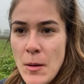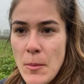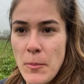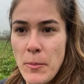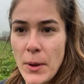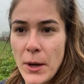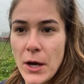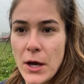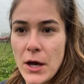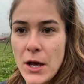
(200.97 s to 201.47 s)

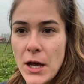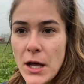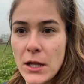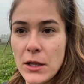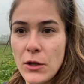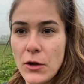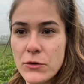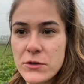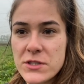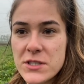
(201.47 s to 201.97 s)
but
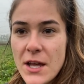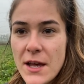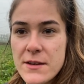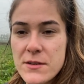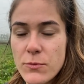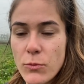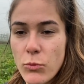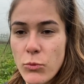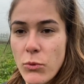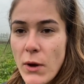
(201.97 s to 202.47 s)
alongside,
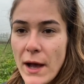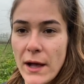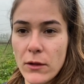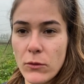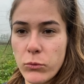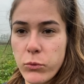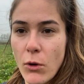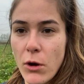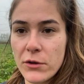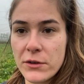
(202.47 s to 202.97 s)
well,
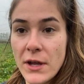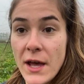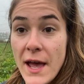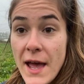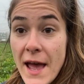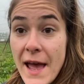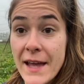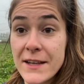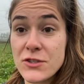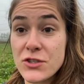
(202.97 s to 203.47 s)
one
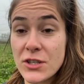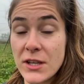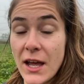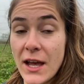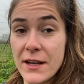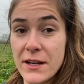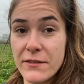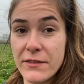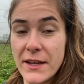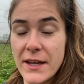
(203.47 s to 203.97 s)
hedge
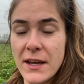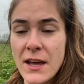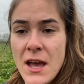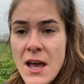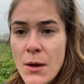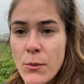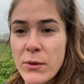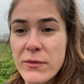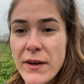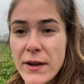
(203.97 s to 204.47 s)
line of it,
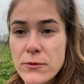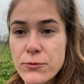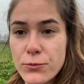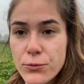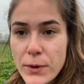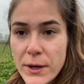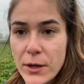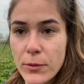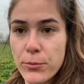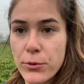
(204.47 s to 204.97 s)
we've had
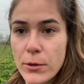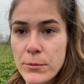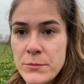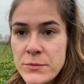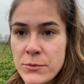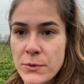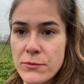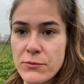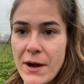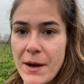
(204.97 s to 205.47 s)
real problems
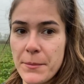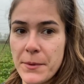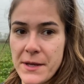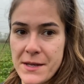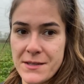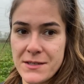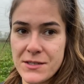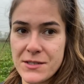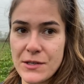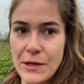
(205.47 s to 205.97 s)
with
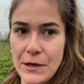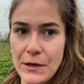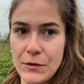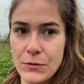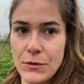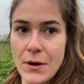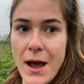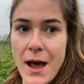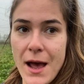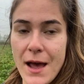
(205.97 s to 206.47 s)
rabbits,
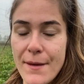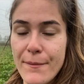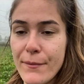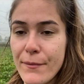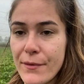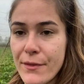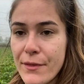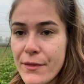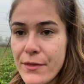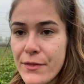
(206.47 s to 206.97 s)
so
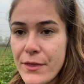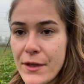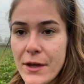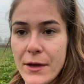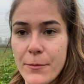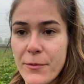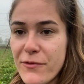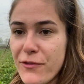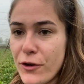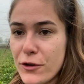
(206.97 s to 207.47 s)

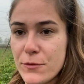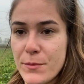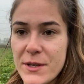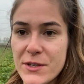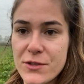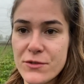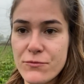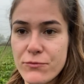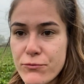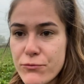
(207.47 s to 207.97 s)
the fodder beet
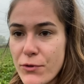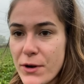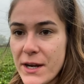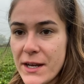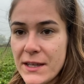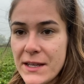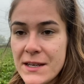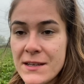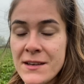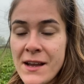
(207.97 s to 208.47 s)
just
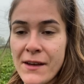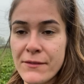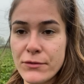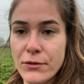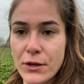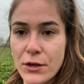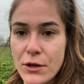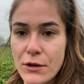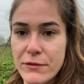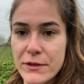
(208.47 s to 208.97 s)
really never
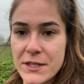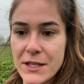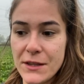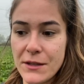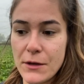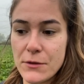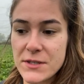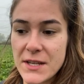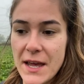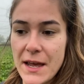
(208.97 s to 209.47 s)
recovered in
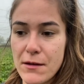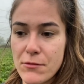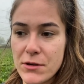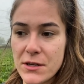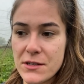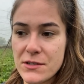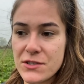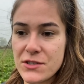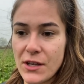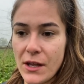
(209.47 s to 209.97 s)
those
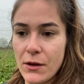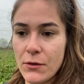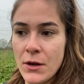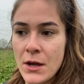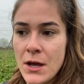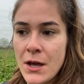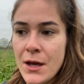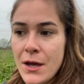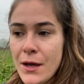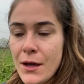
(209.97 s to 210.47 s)
areas, so
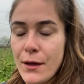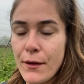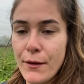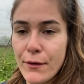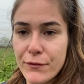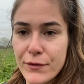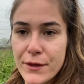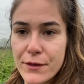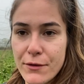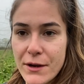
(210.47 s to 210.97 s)

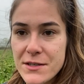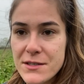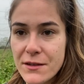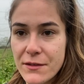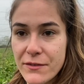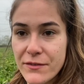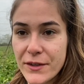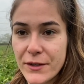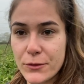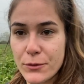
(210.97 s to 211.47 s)
hopefully the rest of
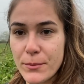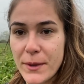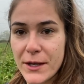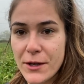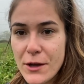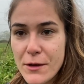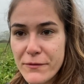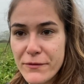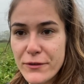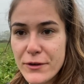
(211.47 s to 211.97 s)
the field will make
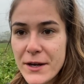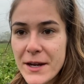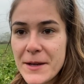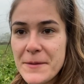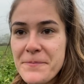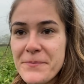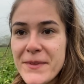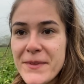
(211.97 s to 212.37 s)
up for it.